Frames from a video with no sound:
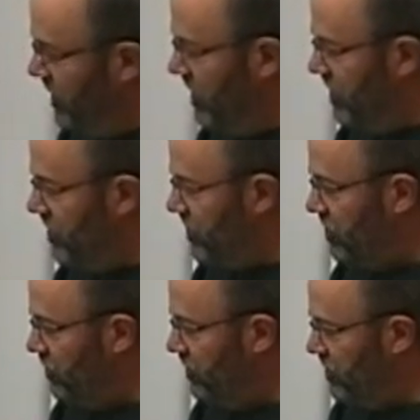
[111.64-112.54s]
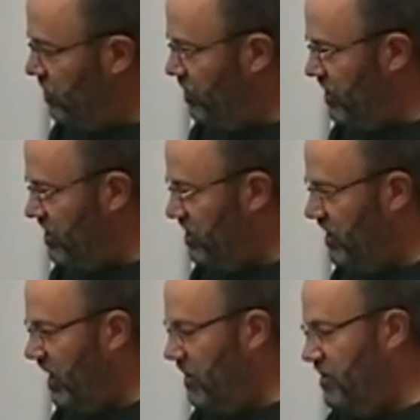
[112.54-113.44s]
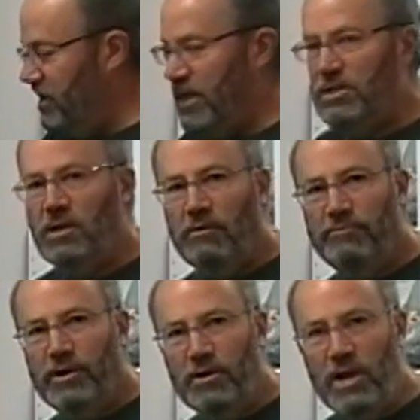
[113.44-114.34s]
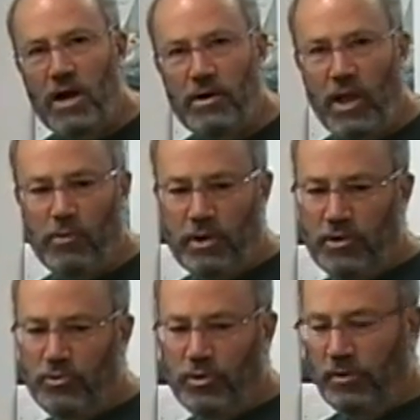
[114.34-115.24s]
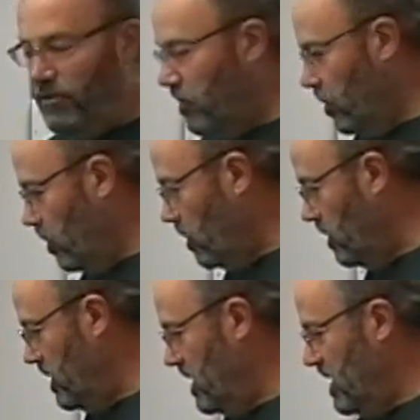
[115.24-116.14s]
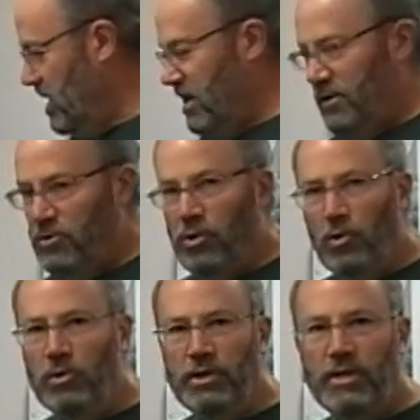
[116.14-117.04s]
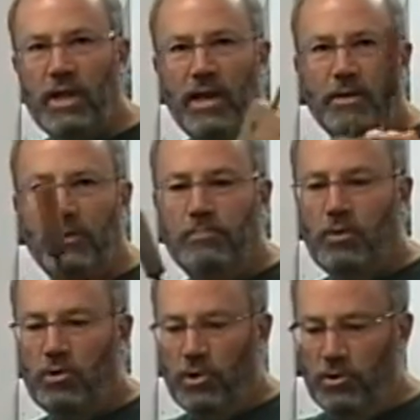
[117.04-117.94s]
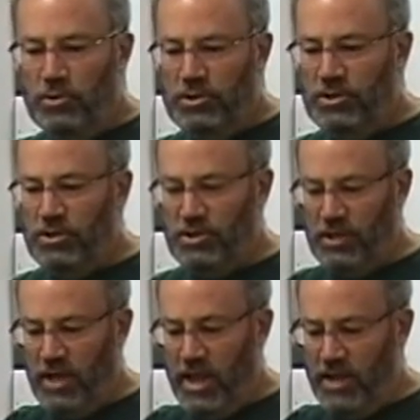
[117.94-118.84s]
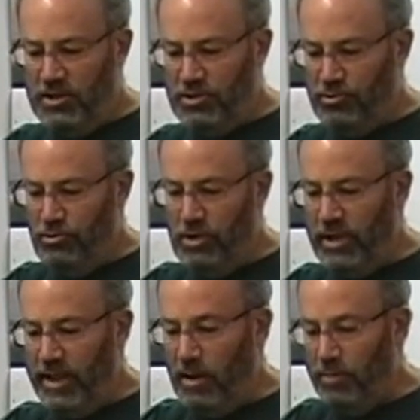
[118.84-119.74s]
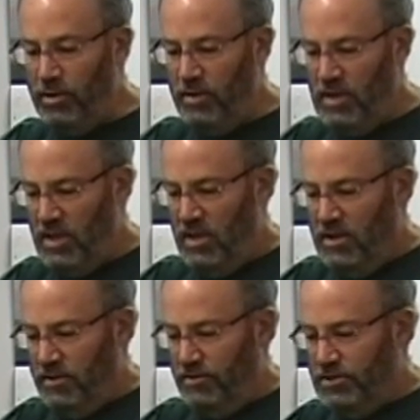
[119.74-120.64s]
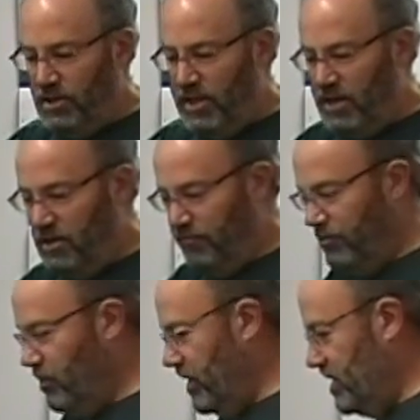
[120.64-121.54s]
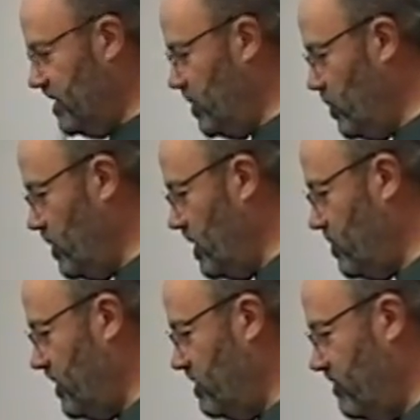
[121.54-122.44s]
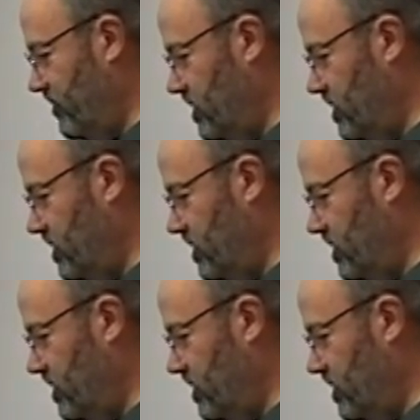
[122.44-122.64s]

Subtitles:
an inch with this piece of tape, and that's how far down I want to drill the hole. To hold it, I'm going to use this hand screw clamp. There's a lot of different ways of doing it, but for